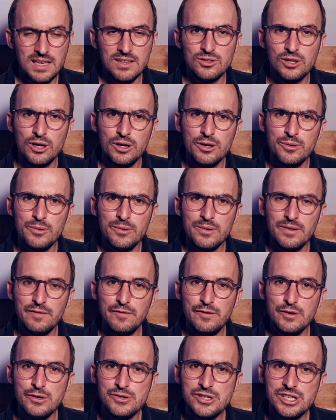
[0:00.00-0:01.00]
So
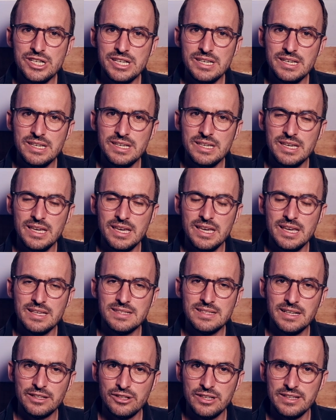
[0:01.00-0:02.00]
Fuji
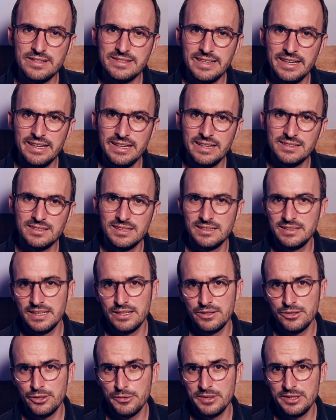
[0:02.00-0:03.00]
is actually saying that they
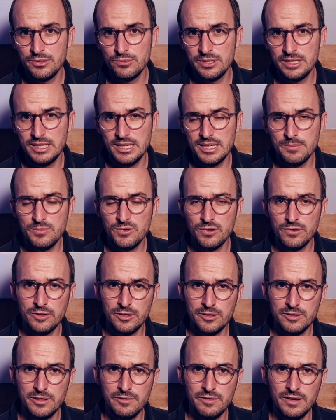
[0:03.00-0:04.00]
are going to keep the
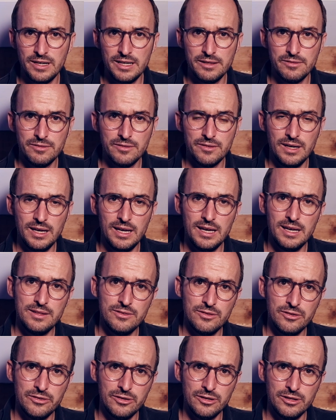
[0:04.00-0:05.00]
35 and
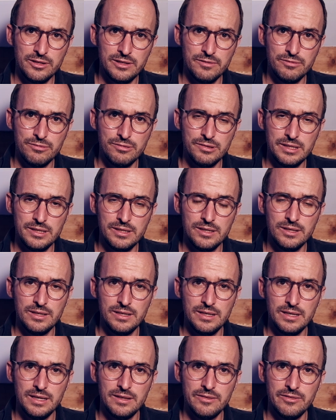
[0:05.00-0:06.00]
the 33
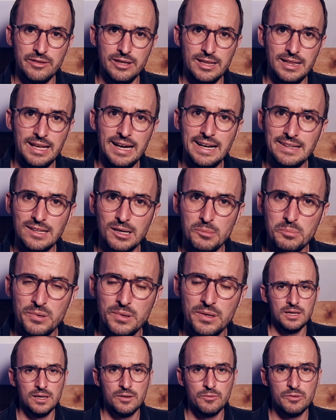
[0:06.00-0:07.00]
in their lineup,
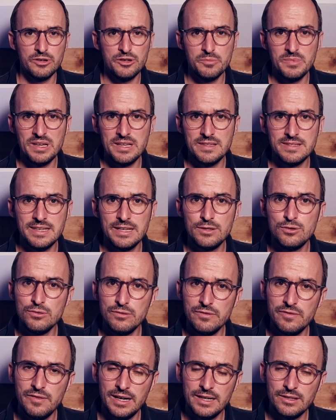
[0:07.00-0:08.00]
which means they do
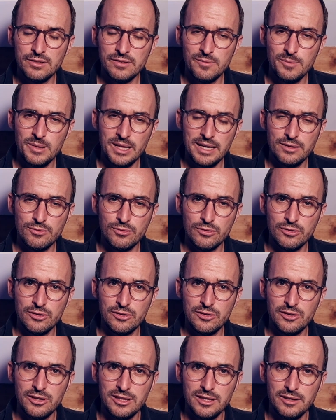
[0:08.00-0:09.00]
find a place for the
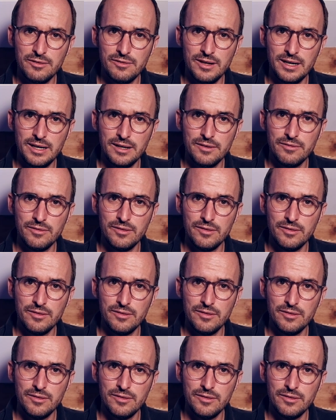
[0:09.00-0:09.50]
35,